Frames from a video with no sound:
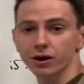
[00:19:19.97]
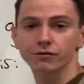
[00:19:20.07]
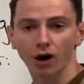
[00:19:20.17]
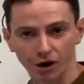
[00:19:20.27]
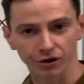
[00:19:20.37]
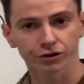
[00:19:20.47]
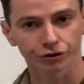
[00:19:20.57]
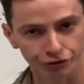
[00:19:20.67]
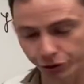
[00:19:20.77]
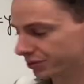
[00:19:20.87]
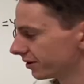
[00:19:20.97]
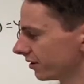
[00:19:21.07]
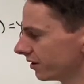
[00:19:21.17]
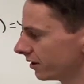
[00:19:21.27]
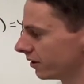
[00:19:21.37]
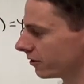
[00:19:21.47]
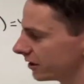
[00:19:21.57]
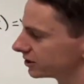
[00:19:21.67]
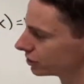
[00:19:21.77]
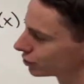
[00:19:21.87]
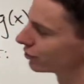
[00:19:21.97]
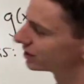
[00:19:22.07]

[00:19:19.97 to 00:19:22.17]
of our group, right? So